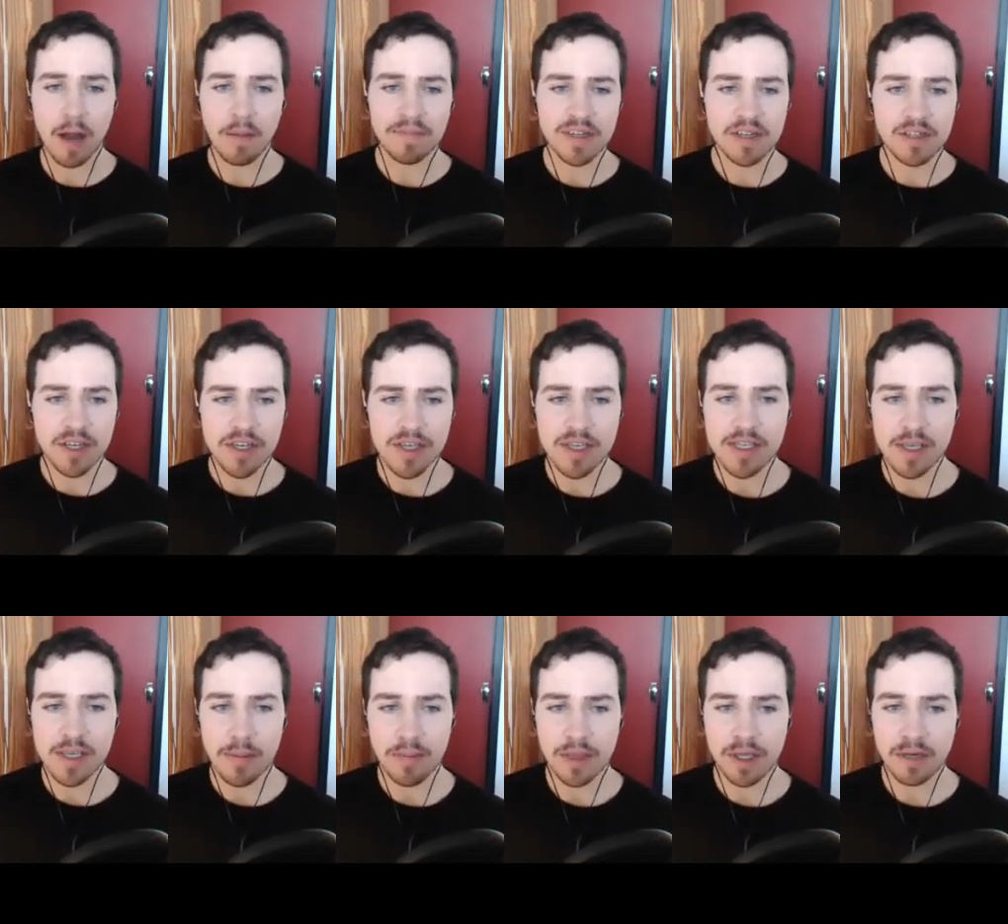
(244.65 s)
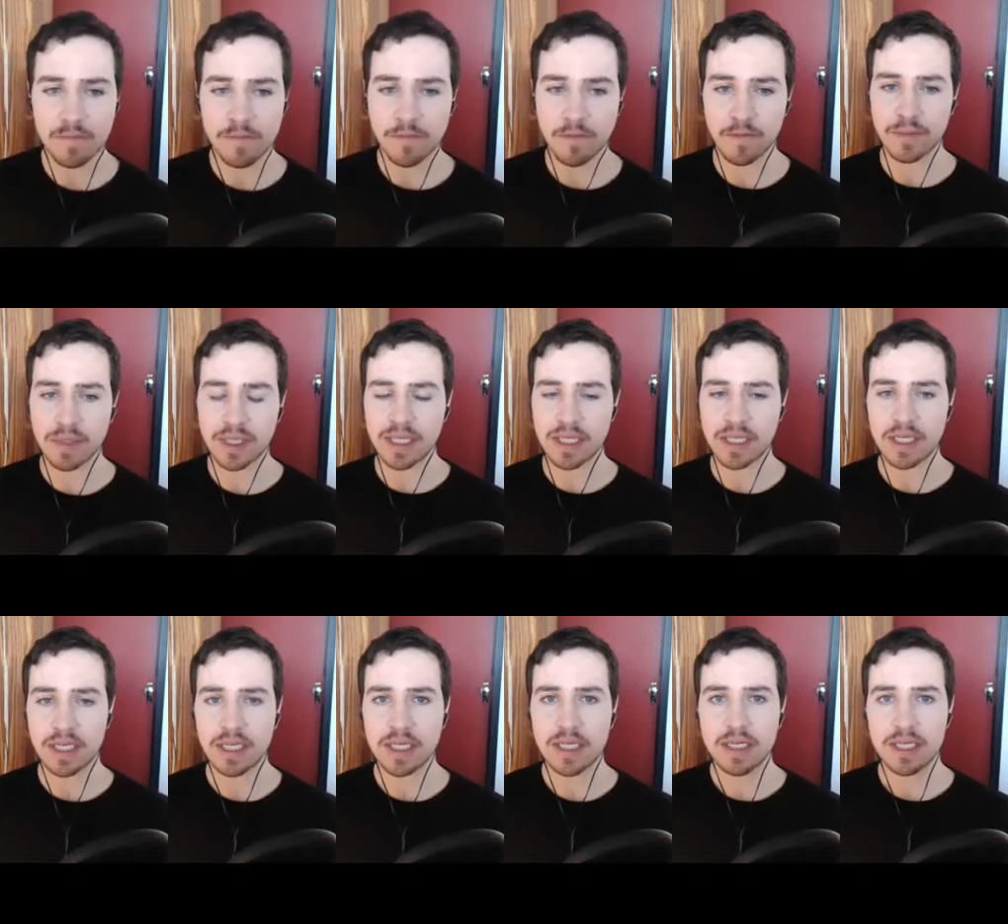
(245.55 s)
There's just something for me
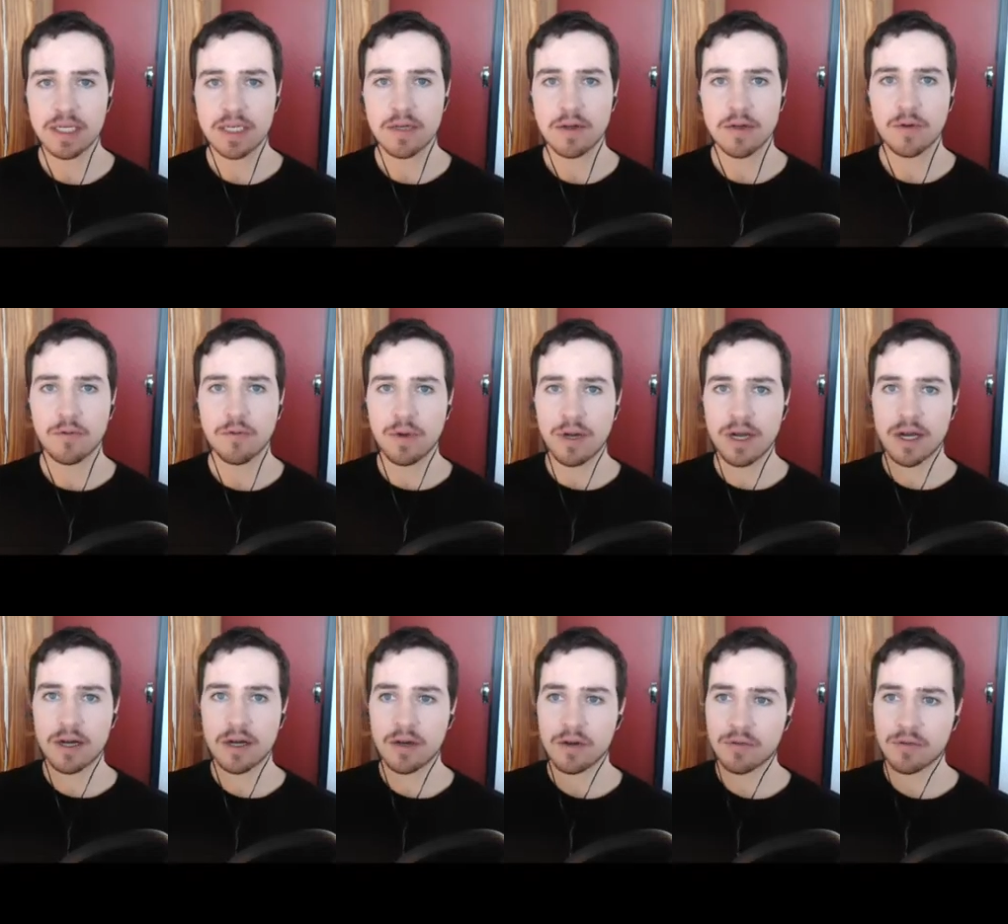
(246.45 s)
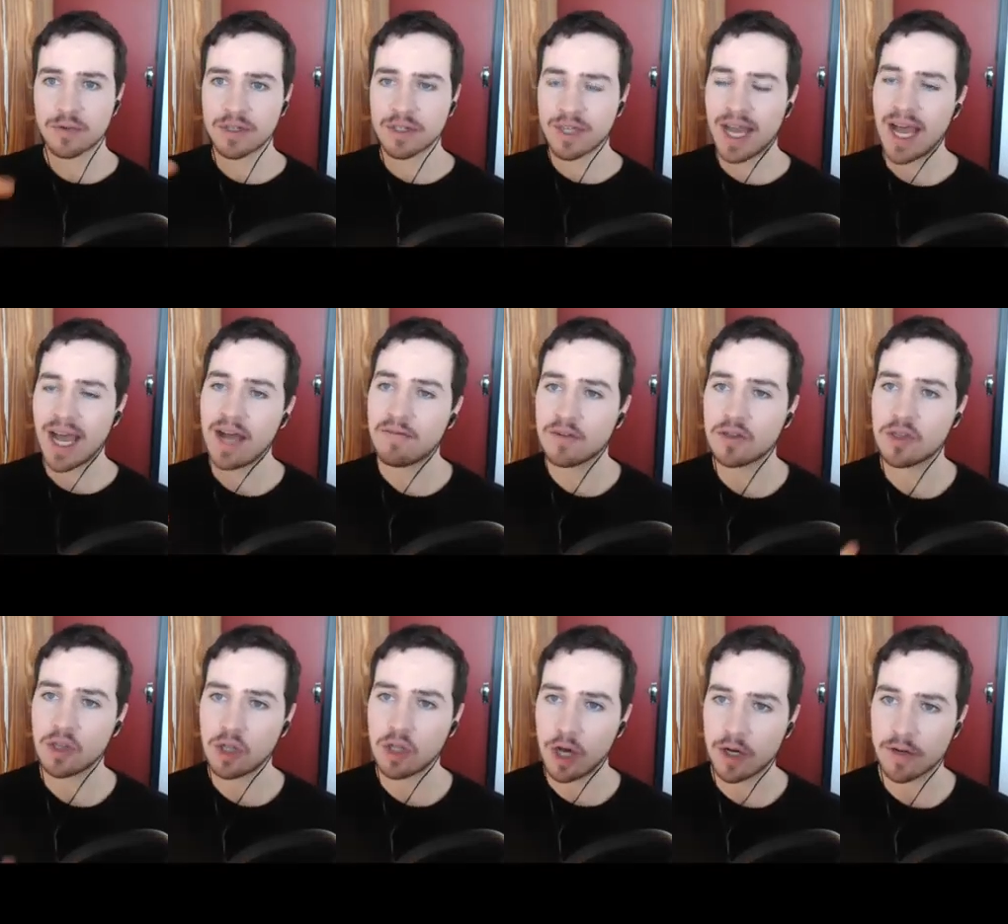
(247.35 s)
where when you have a
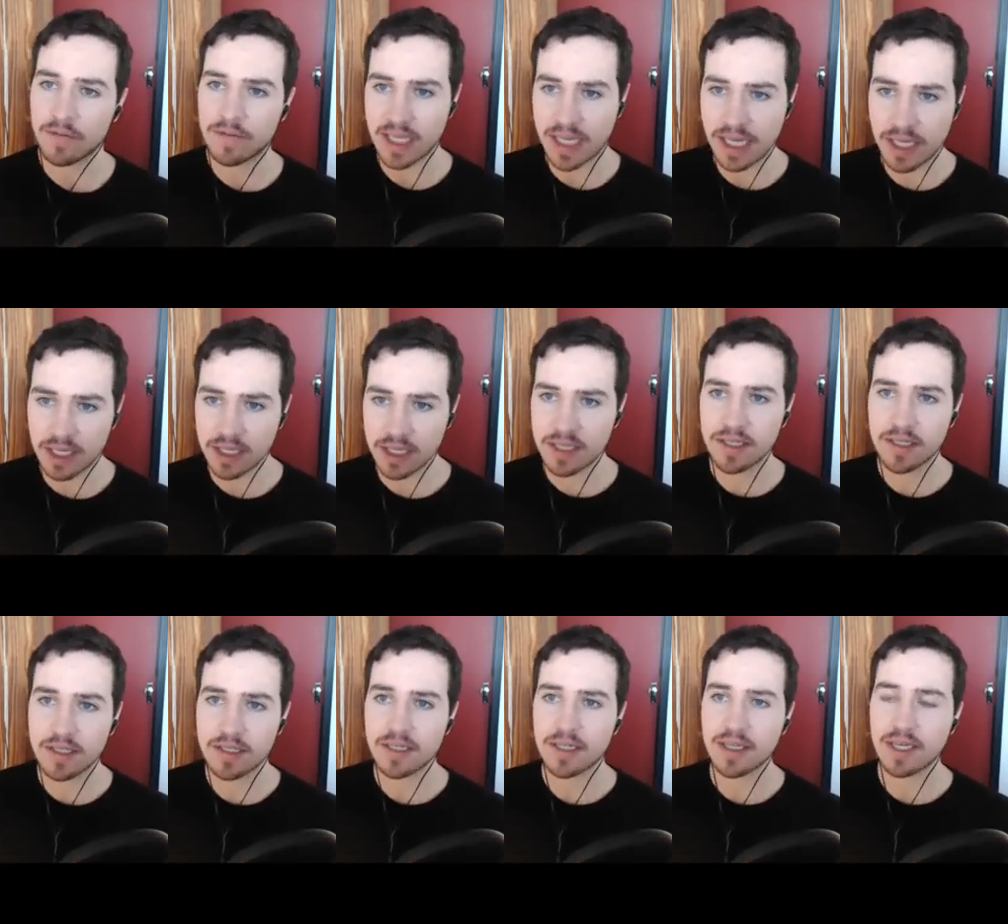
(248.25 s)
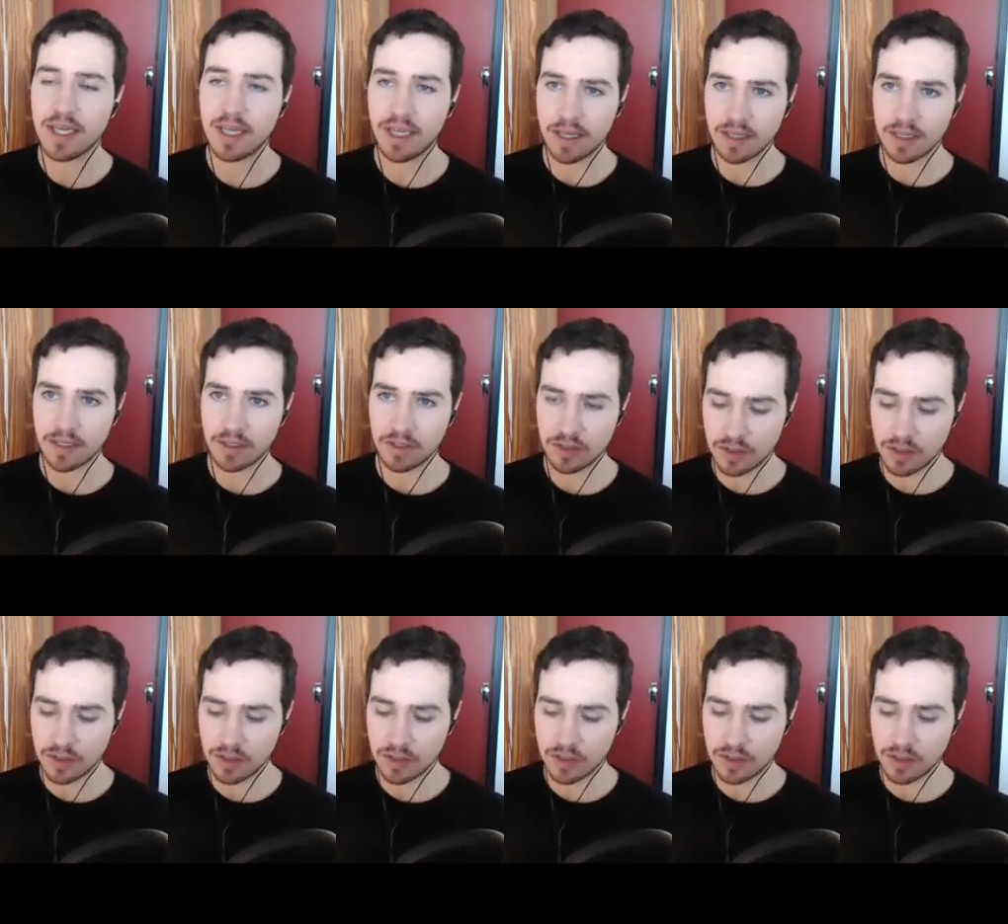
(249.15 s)
lot of data and you